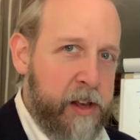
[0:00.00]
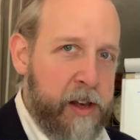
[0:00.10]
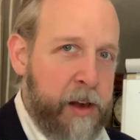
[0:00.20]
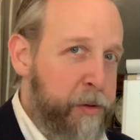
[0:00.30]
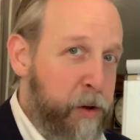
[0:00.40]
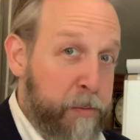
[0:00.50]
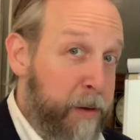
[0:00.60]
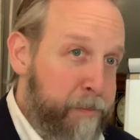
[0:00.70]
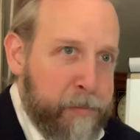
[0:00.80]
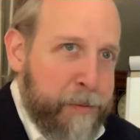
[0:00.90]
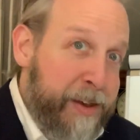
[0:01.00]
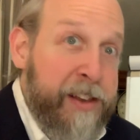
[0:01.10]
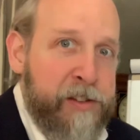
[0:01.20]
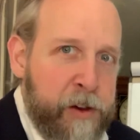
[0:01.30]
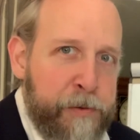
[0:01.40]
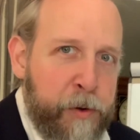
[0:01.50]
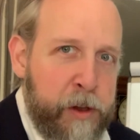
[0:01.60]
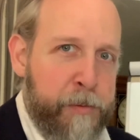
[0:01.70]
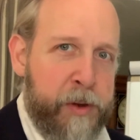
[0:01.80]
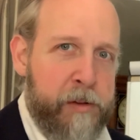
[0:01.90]
I mean, it might be easier for
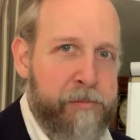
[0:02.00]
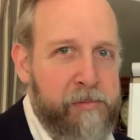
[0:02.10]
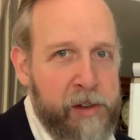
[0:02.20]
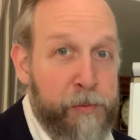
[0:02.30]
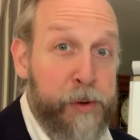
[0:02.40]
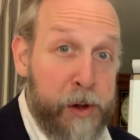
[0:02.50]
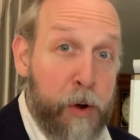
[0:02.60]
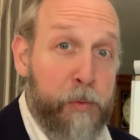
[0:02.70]
you, but if we don't